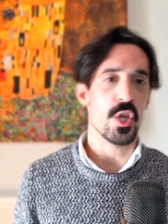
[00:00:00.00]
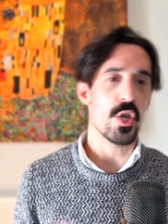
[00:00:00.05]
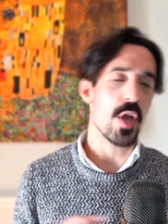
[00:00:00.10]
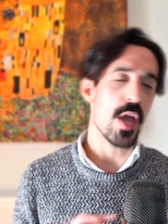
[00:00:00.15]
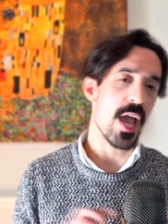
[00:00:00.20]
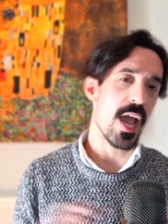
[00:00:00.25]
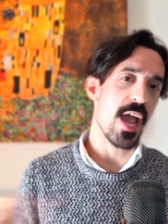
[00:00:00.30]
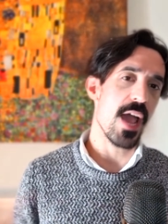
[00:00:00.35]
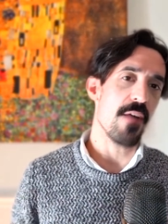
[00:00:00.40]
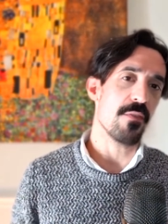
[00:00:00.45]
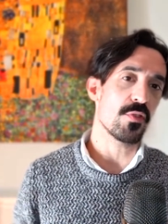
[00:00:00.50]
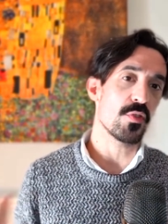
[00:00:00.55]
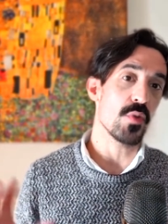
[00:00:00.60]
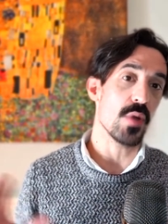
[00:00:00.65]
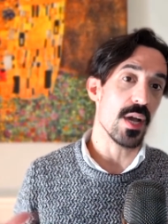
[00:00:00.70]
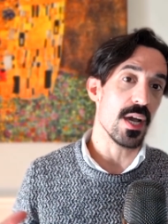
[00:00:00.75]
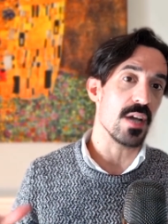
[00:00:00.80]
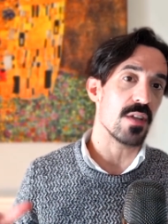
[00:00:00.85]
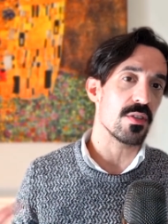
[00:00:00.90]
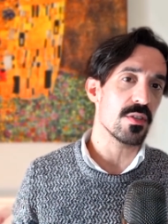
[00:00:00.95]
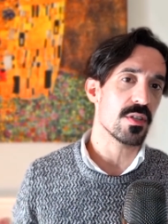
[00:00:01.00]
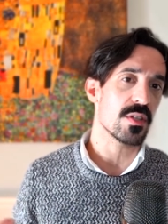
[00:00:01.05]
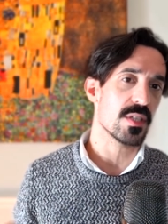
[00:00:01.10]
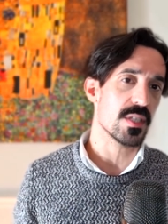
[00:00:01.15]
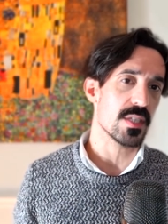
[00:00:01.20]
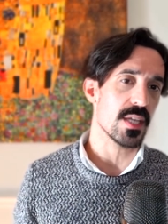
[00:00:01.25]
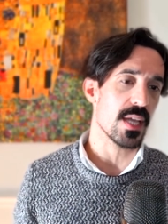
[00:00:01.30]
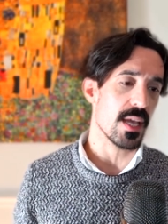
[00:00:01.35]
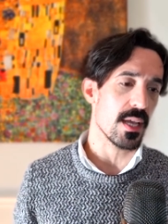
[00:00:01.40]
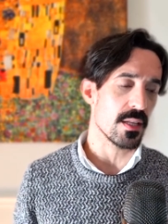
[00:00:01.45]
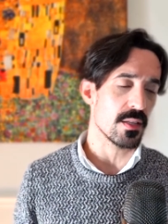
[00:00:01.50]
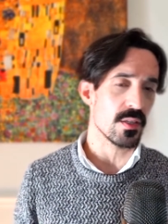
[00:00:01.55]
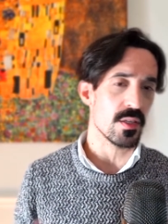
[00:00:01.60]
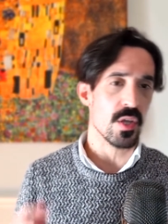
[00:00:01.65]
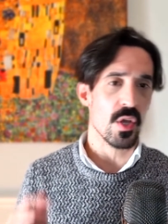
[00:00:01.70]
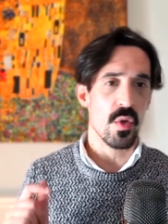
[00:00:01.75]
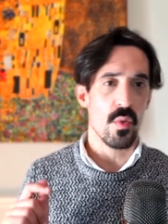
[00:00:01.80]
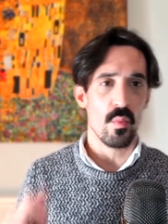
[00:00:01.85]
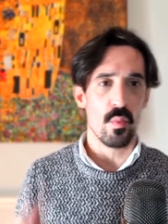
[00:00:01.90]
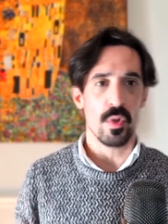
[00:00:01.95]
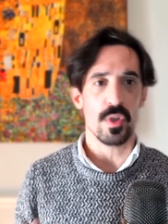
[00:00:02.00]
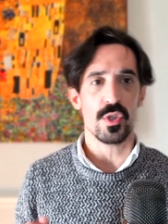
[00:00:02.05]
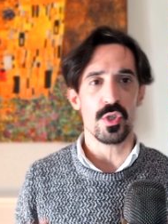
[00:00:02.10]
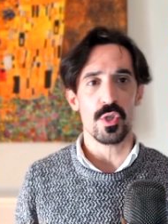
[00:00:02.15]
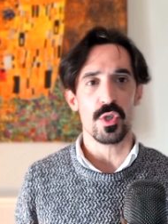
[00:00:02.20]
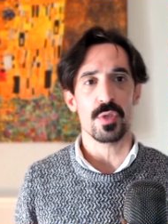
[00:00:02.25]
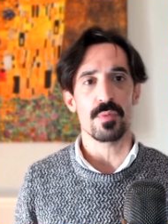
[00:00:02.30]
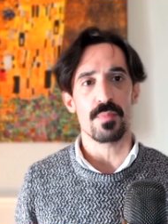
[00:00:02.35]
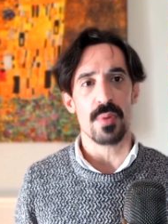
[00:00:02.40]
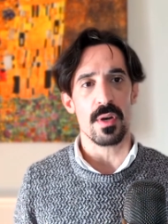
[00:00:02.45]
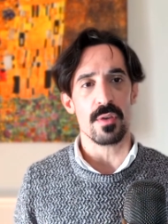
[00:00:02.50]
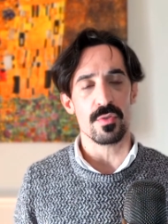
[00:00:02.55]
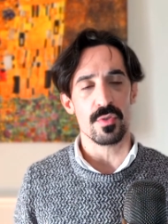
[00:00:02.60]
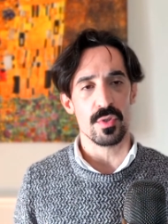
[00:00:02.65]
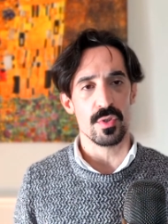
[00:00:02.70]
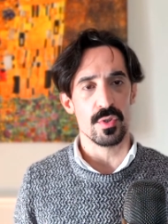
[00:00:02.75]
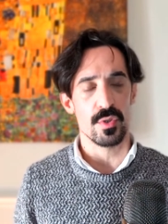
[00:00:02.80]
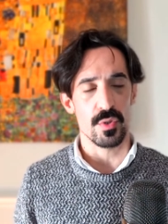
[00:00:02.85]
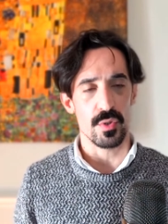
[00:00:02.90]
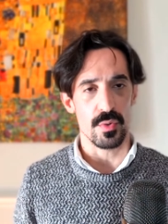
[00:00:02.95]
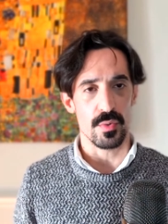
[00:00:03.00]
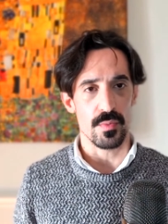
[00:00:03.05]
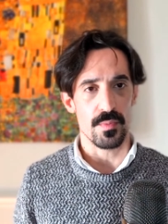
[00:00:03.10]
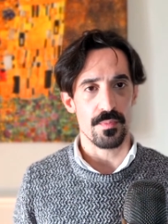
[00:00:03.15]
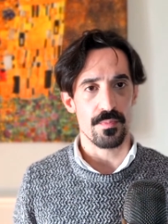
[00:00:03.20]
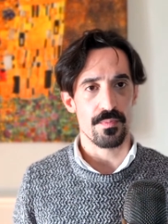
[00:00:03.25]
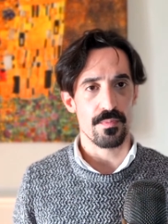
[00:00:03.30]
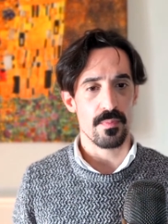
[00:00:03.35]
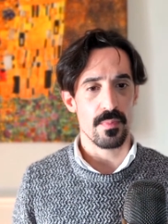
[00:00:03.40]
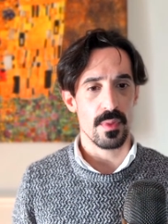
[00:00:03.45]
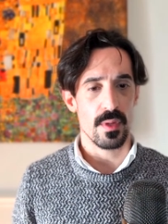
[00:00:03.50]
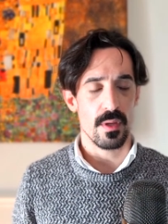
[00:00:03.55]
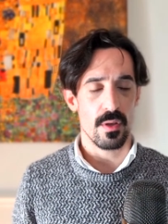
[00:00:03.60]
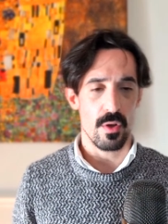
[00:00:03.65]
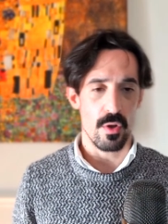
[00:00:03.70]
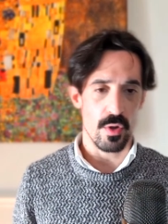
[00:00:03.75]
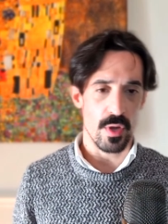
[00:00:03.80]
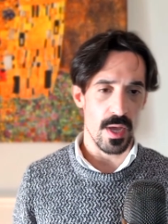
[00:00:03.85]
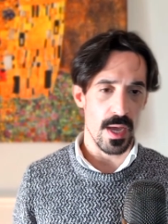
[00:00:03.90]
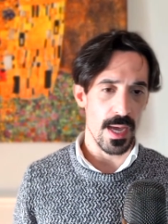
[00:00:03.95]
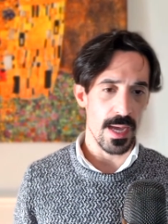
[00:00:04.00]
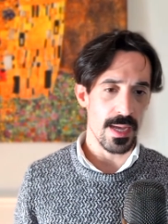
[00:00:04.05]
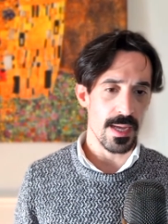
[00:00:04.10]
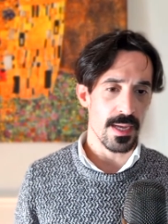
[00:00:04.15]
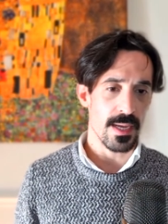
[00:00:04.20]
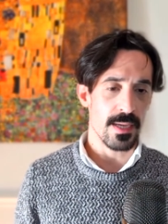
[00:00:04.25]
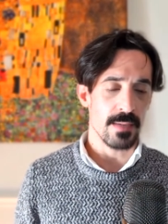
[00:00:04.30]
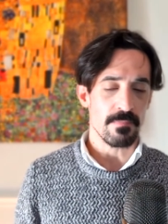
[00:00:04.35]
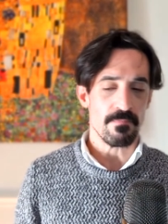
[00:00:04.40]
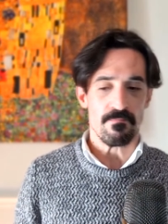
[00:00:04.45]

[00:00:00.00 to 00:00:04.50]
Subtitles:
You have to understand what you're about to do, okay?